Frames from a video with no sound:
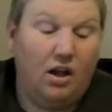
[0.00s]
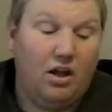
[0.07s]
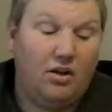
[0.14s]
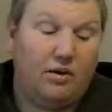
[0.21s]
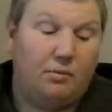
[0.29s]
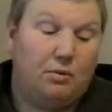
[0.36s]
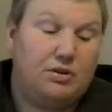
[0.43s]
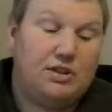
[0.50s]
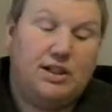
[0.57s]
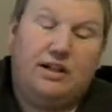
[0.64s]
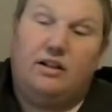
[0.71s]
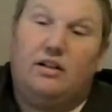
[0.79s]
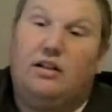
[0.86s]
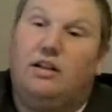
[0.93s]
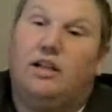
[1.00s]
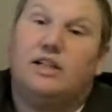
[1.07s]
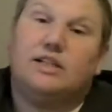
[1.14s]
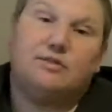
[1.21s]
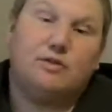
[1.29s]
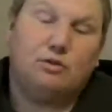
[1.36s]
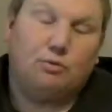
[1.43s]
Number 10 on the
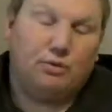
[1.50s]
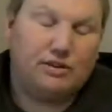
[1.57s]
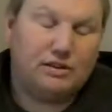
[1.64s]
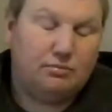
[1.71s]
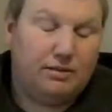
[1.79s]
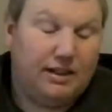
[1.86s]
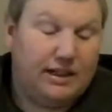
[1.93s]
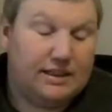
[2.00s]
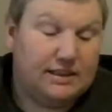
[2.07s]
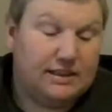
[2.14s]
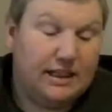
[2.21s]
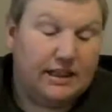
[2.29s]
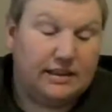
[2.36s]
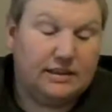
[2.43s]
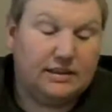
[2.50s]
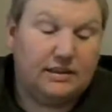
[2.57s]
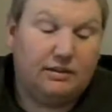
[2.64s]
list comes from WrestleMania 6,